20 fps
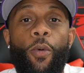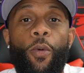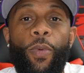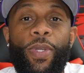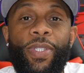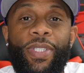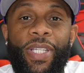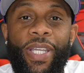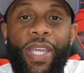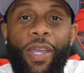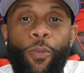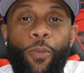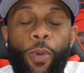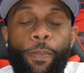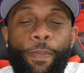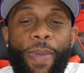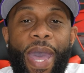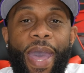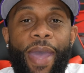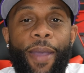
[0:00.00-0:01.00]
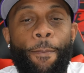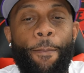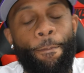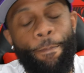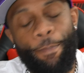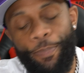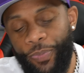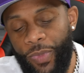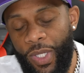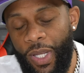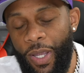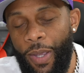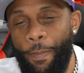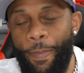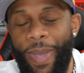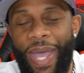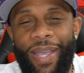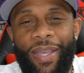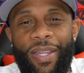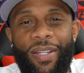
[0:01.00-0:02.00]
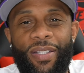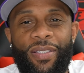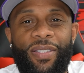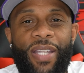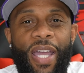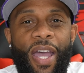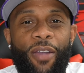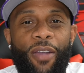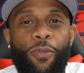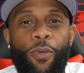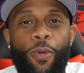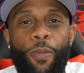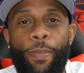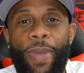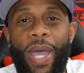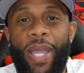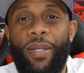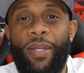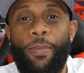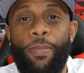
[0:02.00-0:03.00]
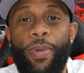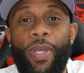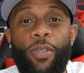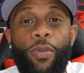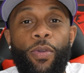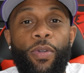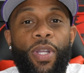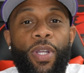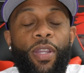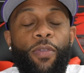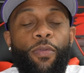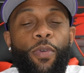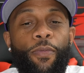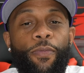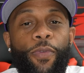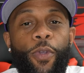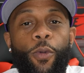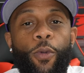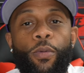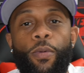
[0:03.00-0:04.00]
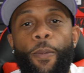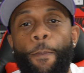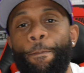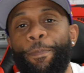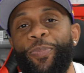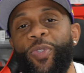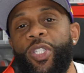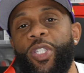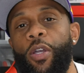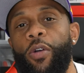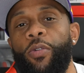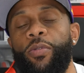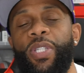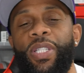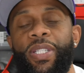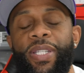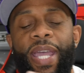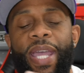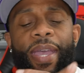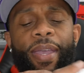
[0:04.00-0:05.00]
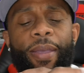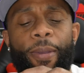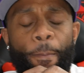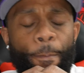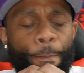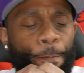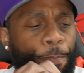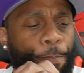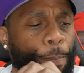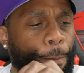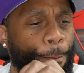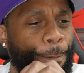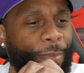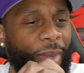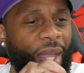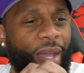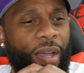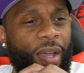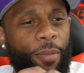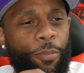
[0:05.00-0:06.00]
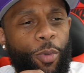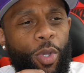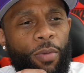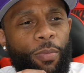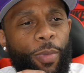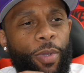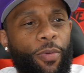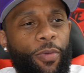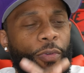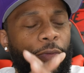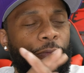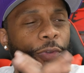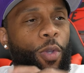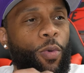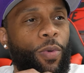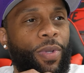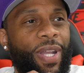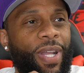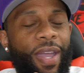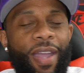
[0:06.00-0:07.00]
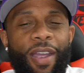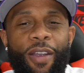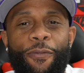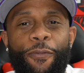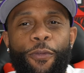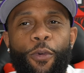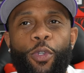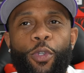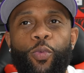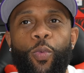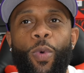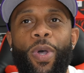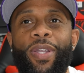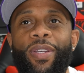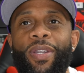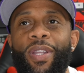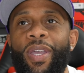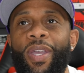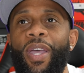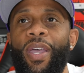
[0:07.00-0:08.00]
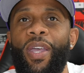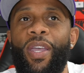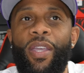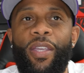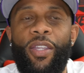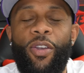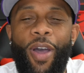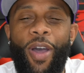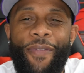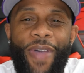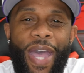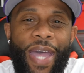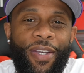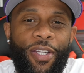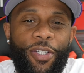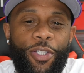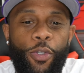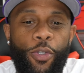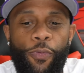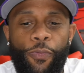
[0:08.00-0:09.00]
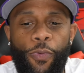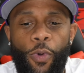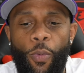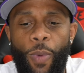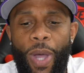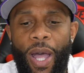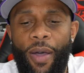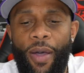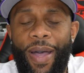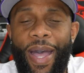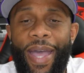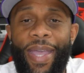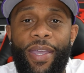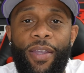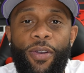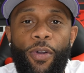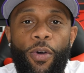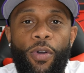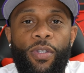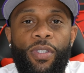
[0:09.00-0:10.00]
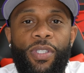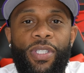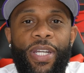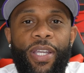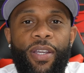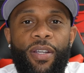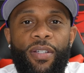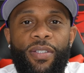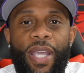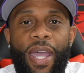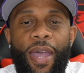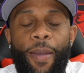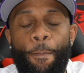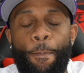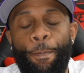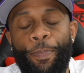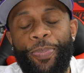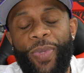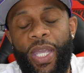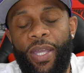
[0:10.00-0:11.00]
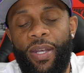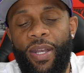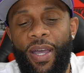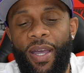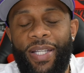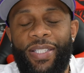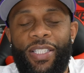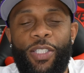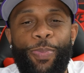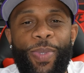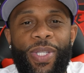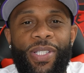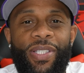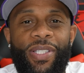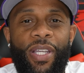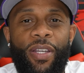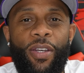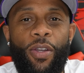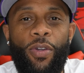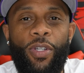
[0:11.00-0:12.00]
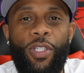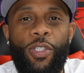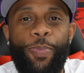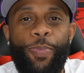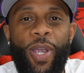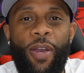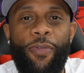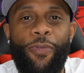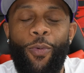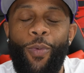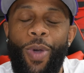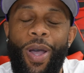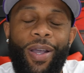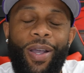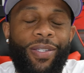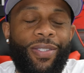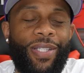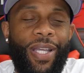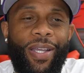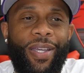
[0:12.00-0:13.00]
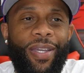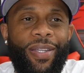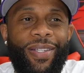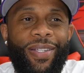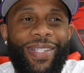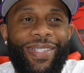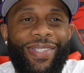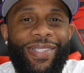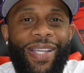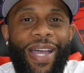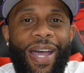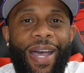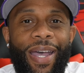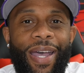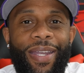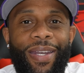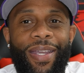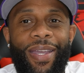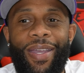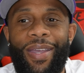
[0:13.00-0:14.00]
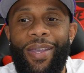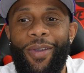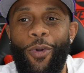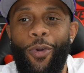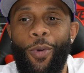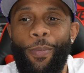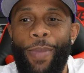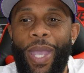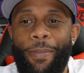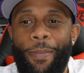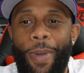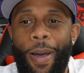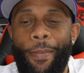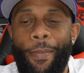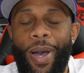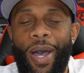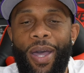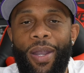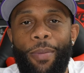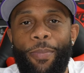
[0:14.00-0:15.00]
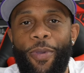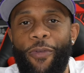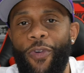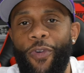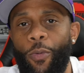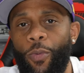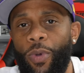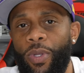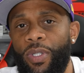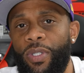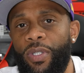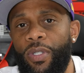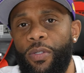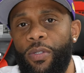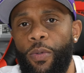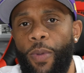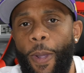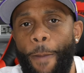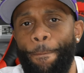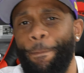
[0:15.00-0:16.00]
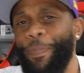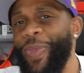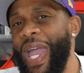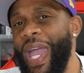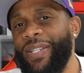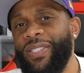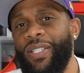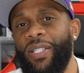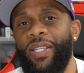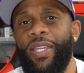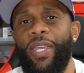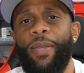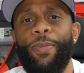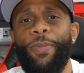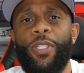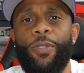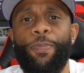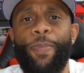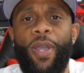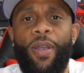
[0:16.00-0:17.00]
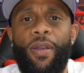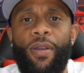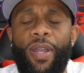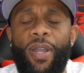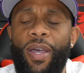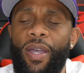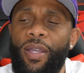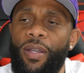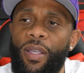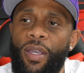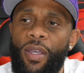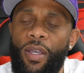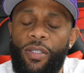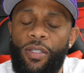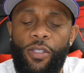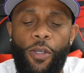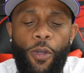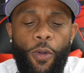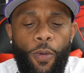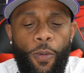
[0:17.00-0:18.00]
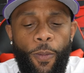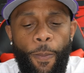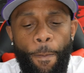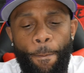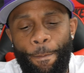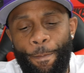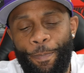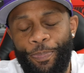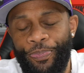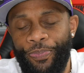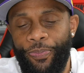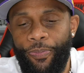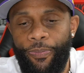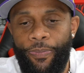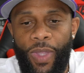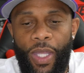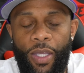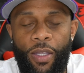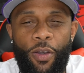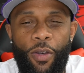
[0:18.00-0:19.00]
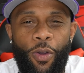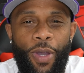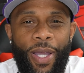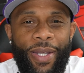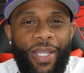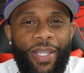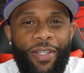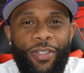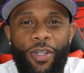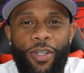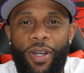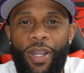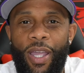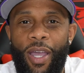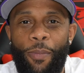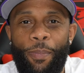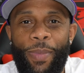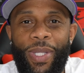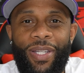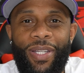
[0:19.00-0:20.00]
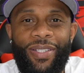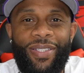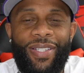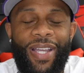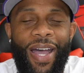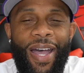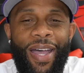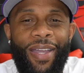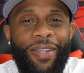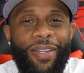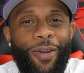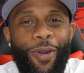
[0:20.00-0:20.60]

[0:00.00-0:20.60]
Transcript: Once again, we're back. Back in the stock room, back to bring you another review. So today, uh, I'm gonna be reviewing the Air Force One you know, I've had this shoe for a while. I hit on sneakers app and I've uh, just been sitting on this pair for a while because I couldn't decide or make my mind up if I wanted to actually keep this pair or not. So, you know, I need y'all to help me decide.